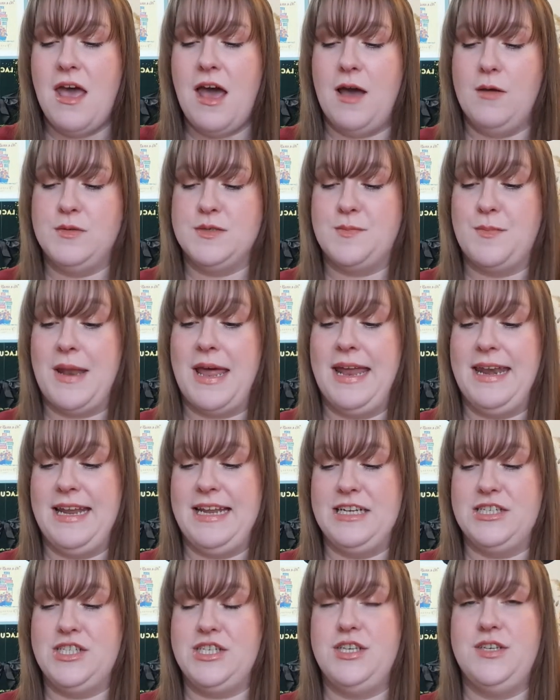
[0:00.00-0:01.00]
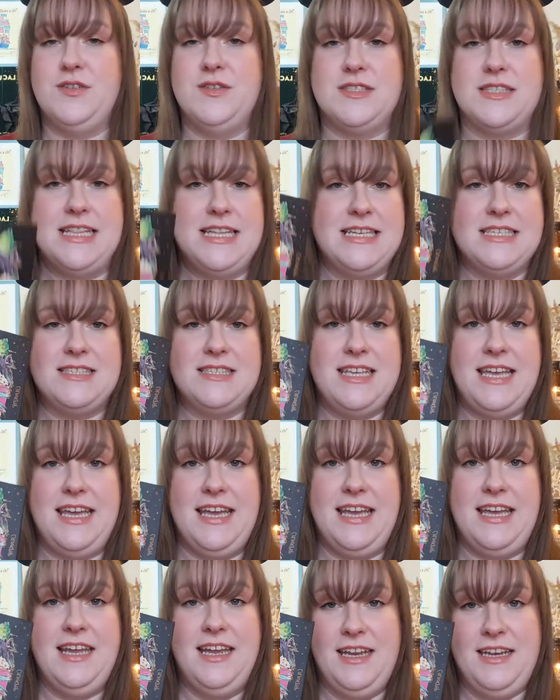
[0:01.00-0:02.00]
I was planning to use this
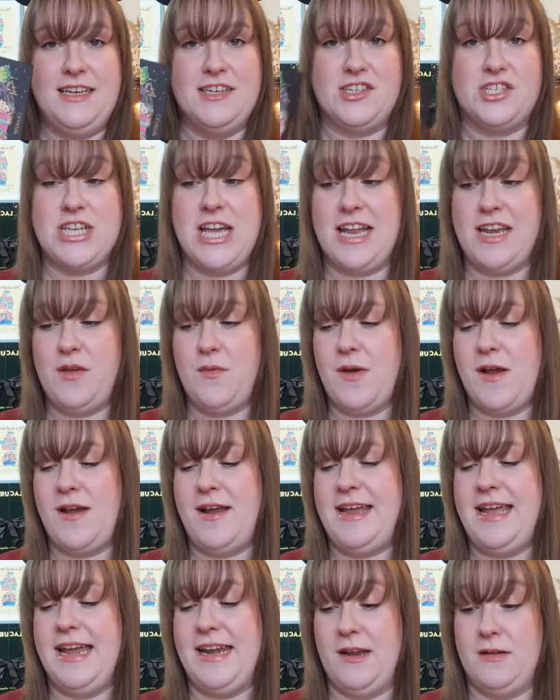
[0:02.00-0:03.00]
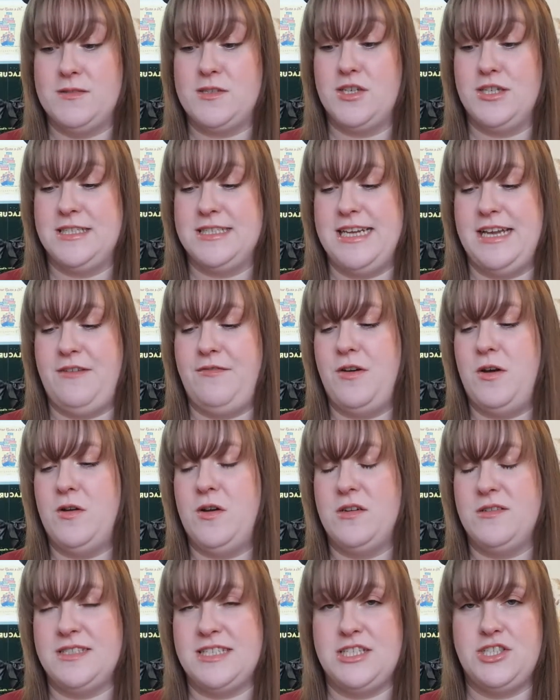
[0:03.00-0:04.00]
in January and I was going to take
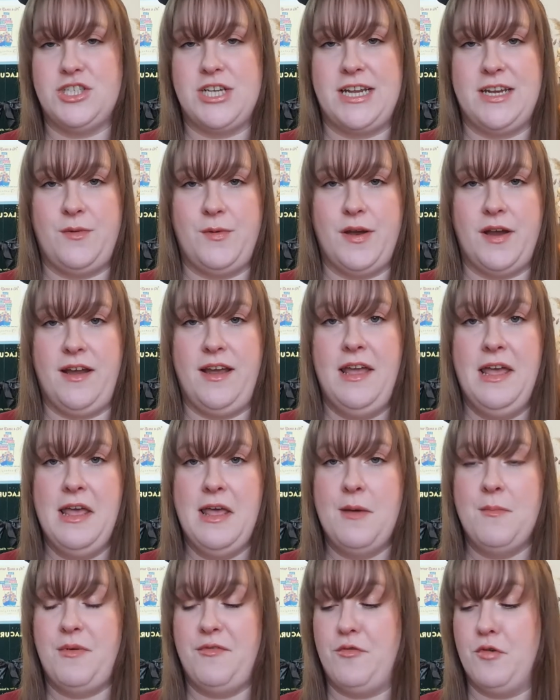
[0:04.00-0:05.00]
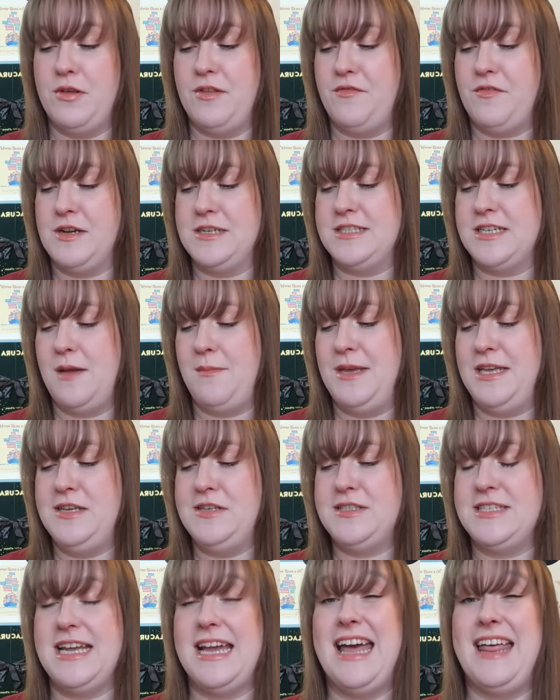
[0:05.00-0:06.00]
photos in January before the first time I
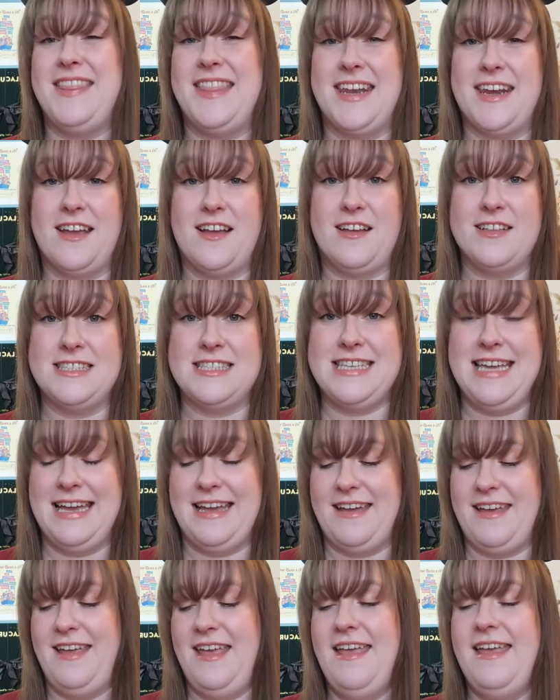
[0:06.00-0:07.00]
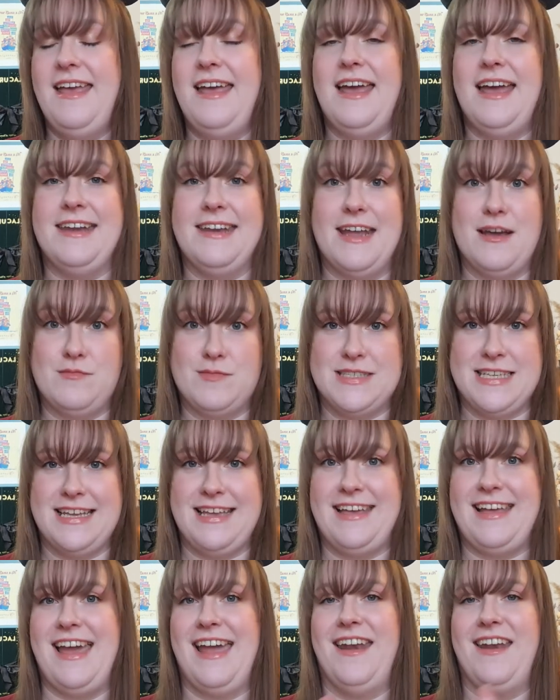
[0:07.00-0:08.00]
used it and then I got sick and now I'm
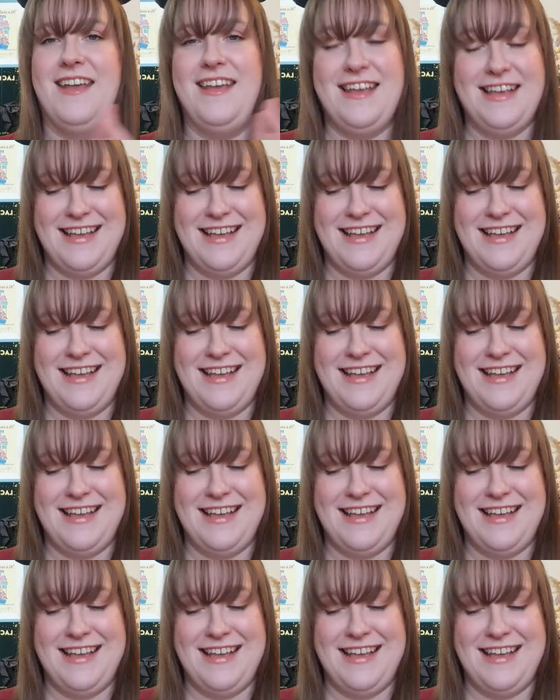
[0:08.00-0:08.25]
sick again.